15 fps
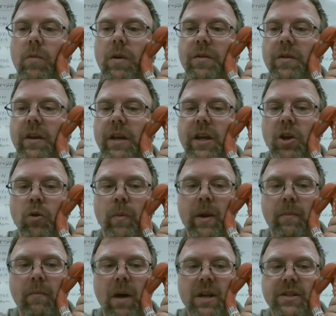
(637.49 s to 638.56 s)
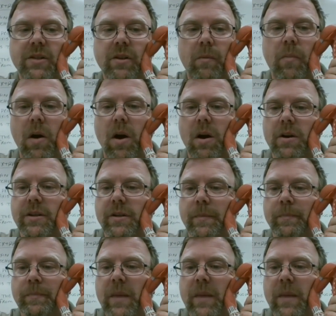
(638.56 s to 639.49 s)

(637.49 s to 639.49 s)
with the human muscle part.